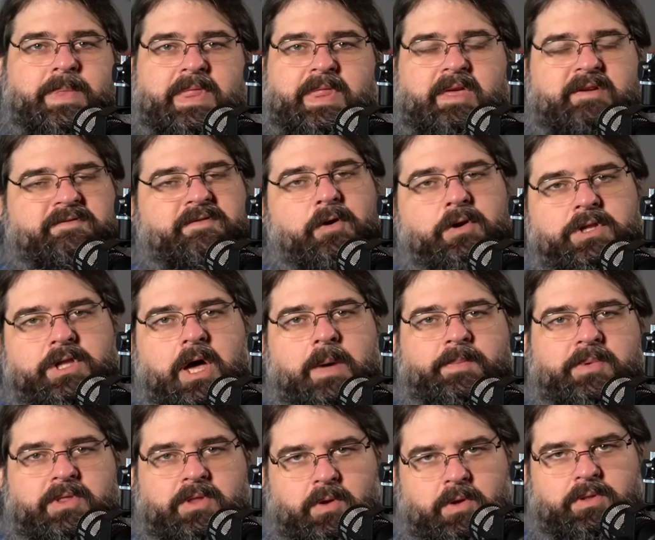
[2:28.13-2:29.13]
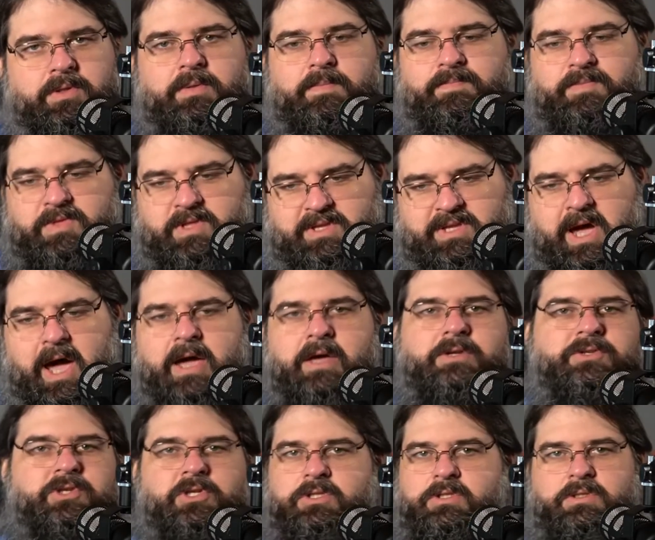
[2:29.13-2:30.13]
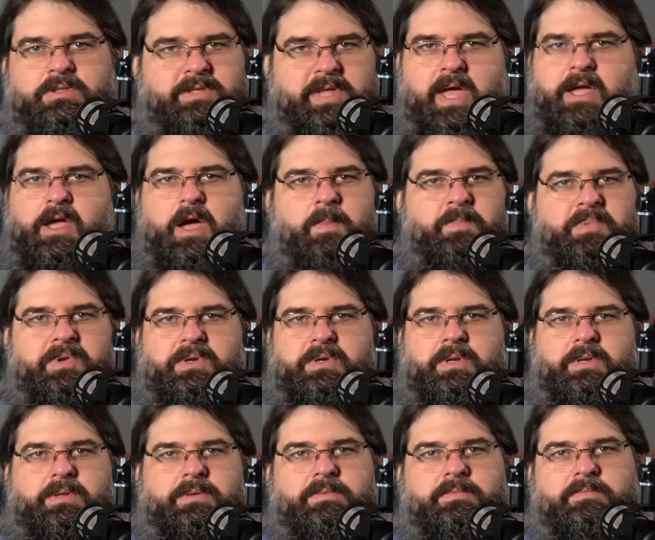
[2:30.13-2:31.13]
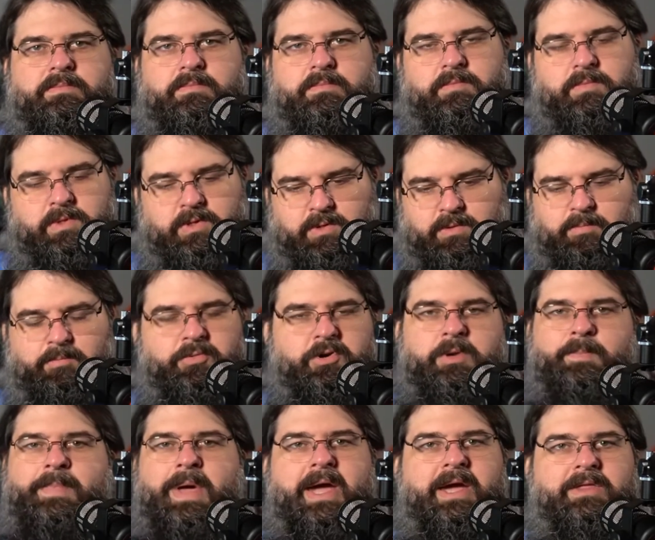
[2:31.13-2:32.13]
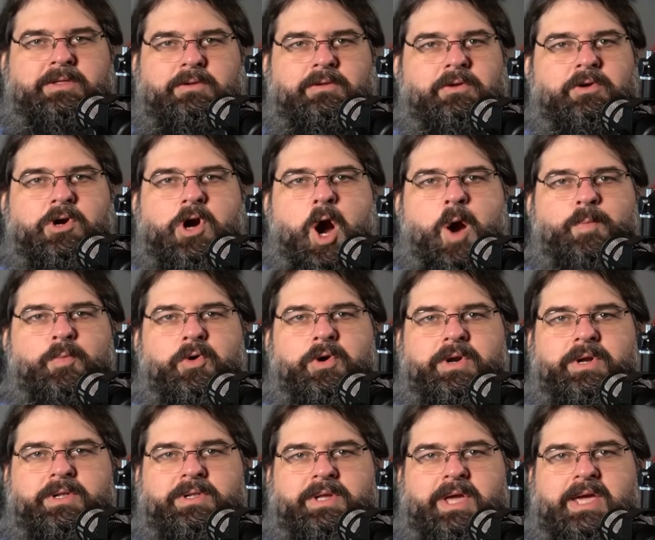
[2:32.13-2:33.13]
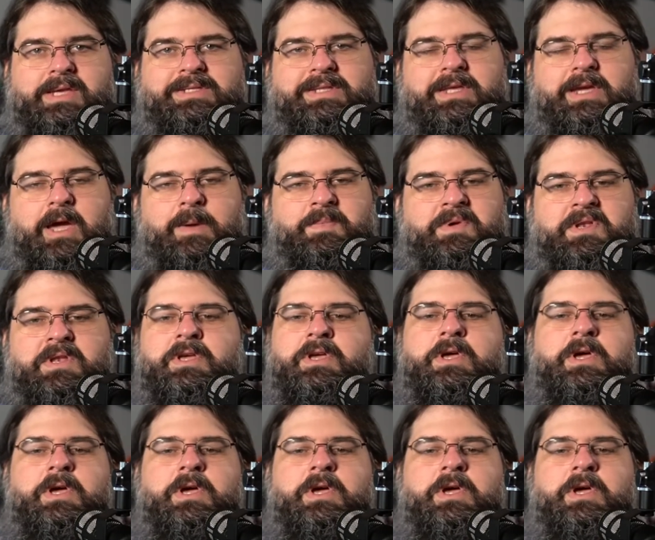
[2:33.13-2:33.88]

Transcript: and they fold up, and the tiles just stack up and to put them back in their little cardboard case they come in.